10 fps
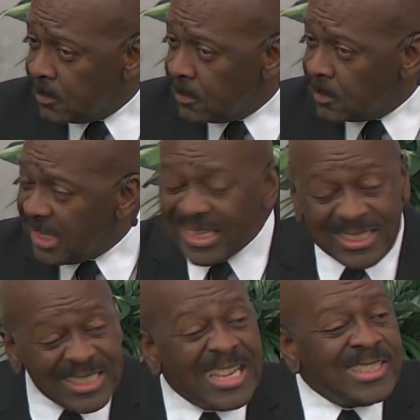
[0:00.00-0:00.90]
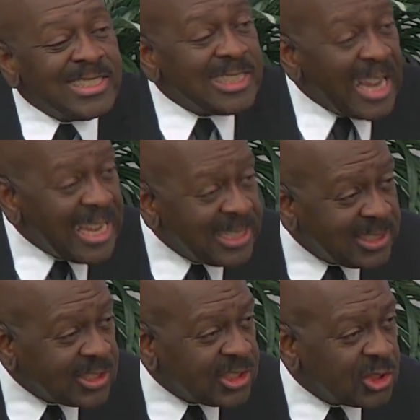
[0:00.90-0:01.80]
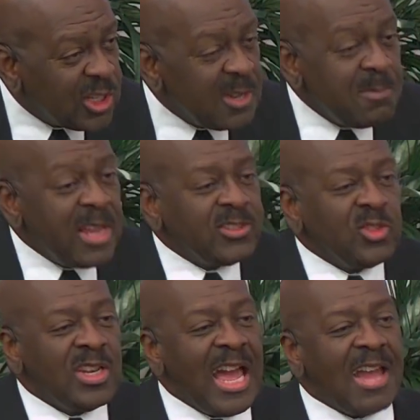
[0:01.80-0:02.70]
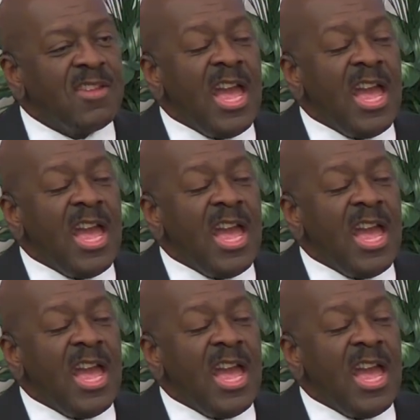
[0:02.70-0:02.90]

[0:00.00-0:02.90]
It, it changes you. It makes you alive.